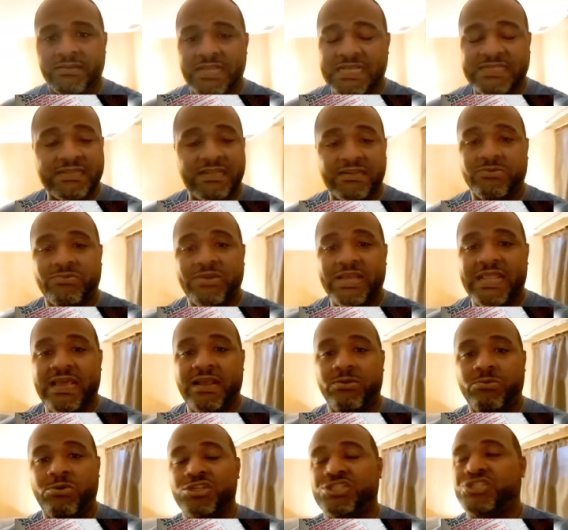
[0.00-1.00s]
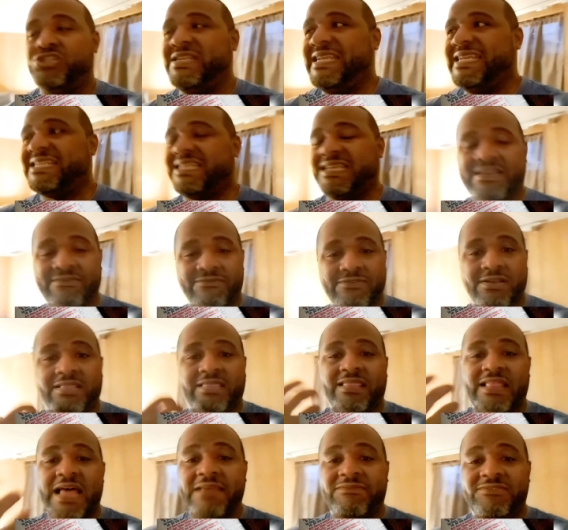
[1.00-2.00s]
That's not the way that it works. You need to give your
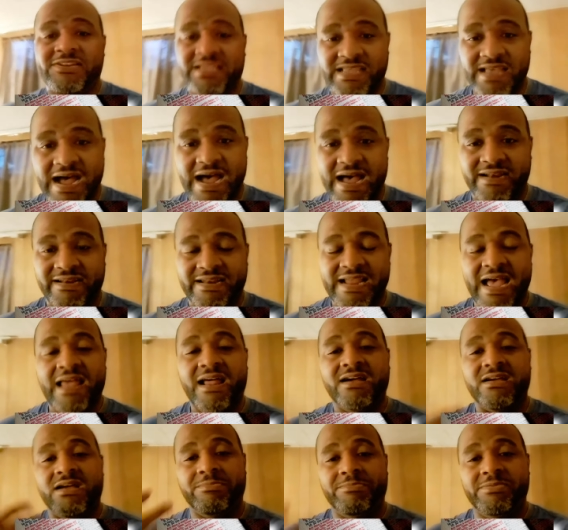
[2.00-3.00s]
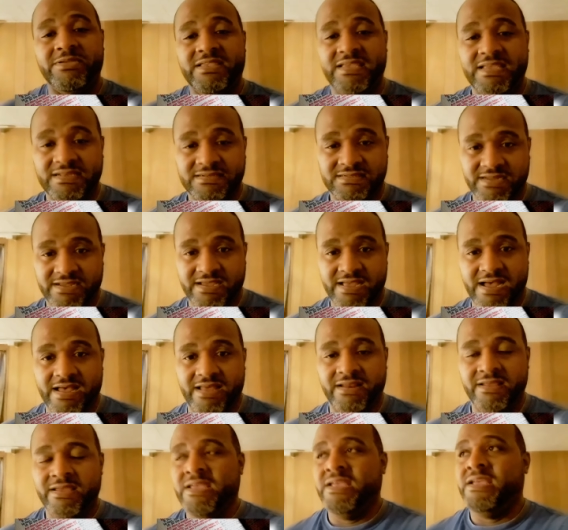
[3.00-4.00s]
life to God, not a couple years to
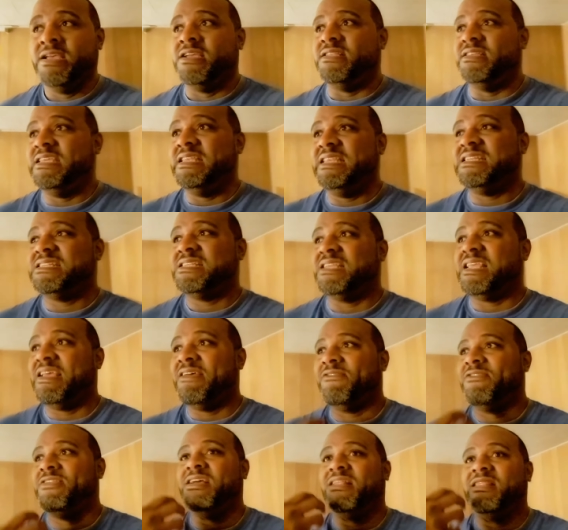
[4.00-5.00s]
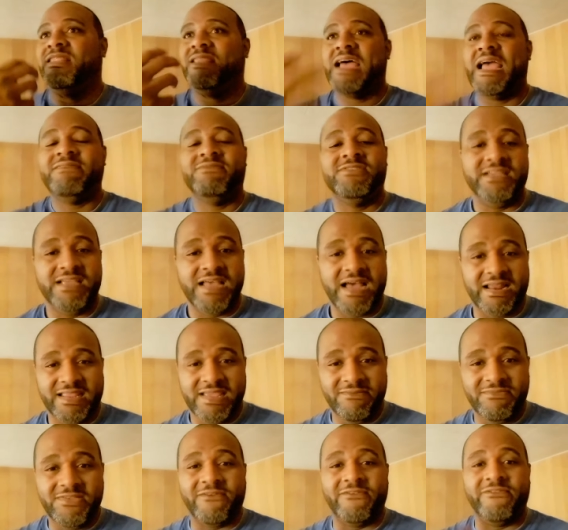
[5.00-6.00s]
God. You need to give your life to God,
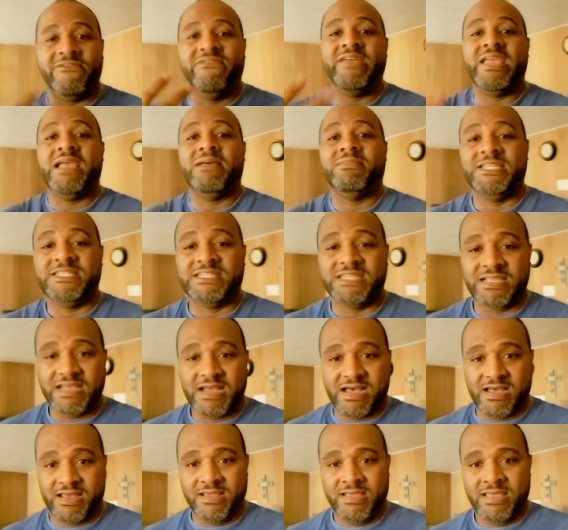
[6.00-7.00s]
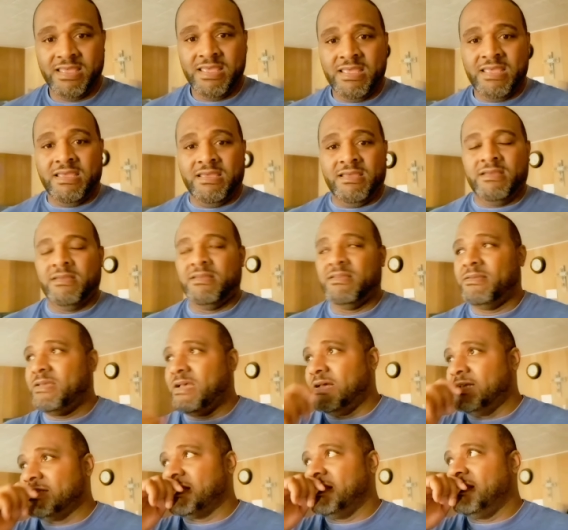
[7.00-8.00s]
give your family to God,
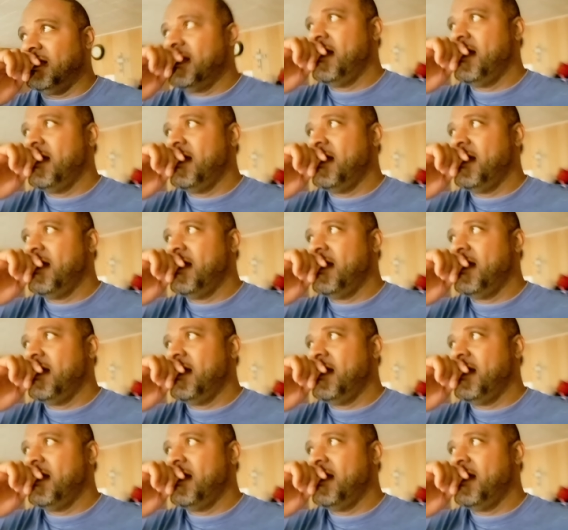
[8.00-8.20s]
because